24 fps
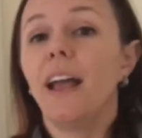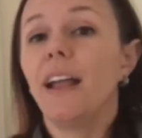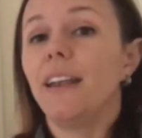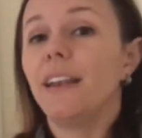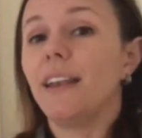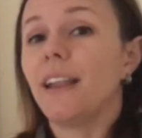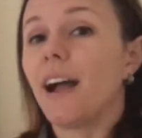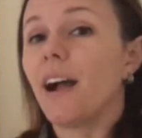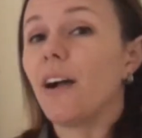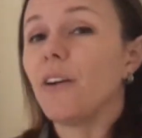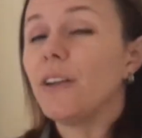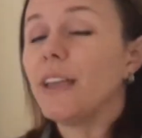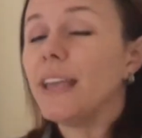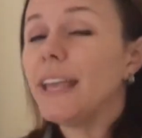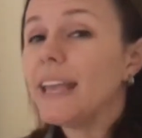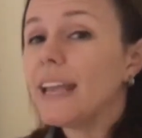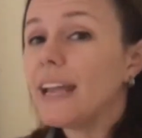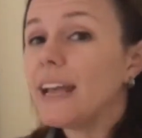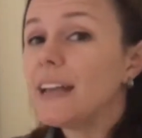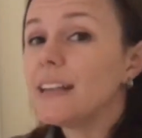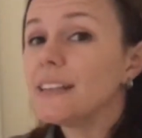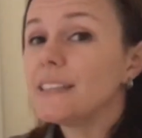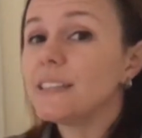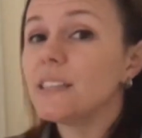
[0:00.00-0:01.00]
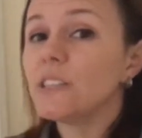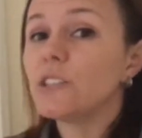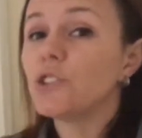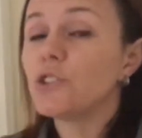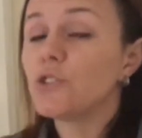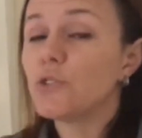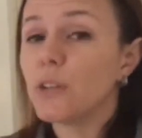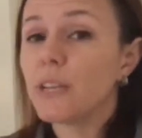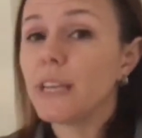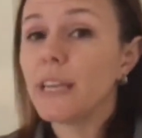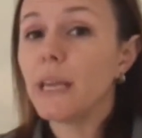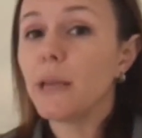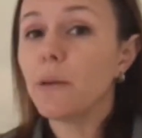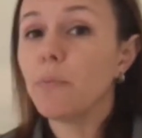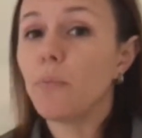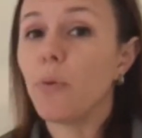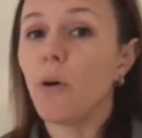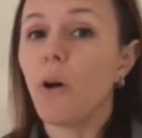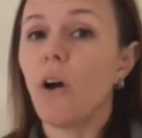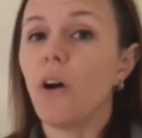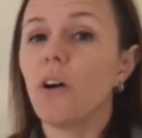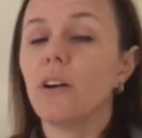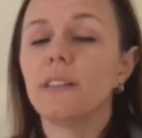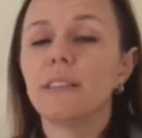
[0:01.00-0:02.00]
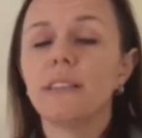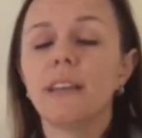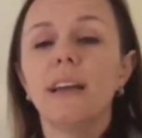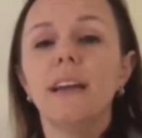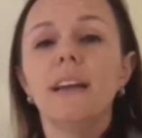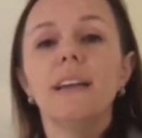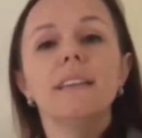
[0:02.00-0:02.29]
Now here's a tricky part.